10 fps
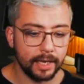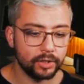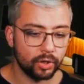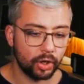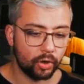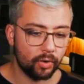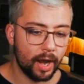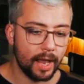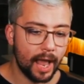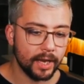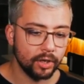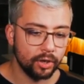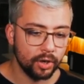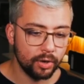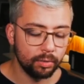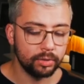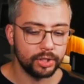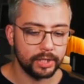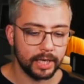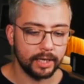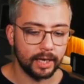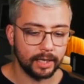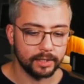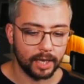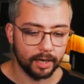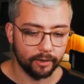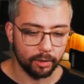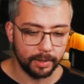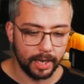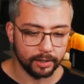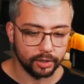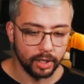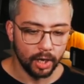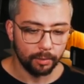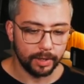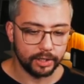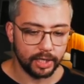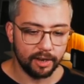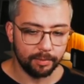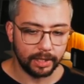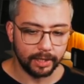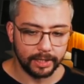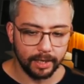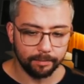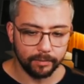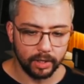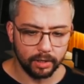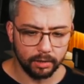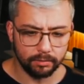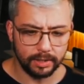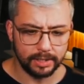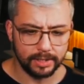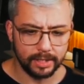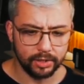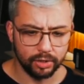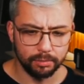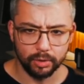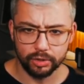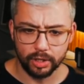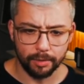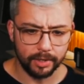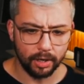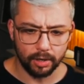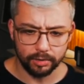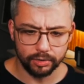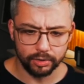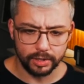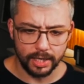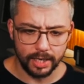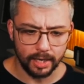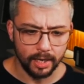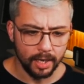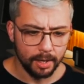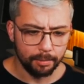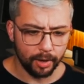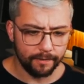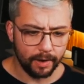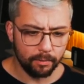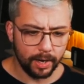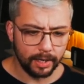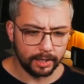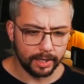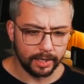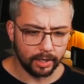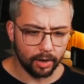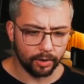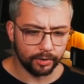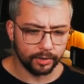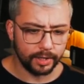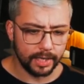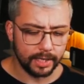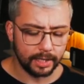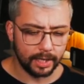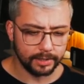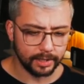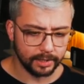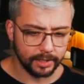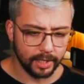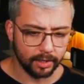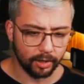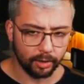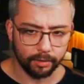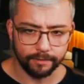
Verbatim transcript: is going to create a new scene inside of OBS, which if we click it, you can't really see too much going on just here. But if I right click on the classic scene and go to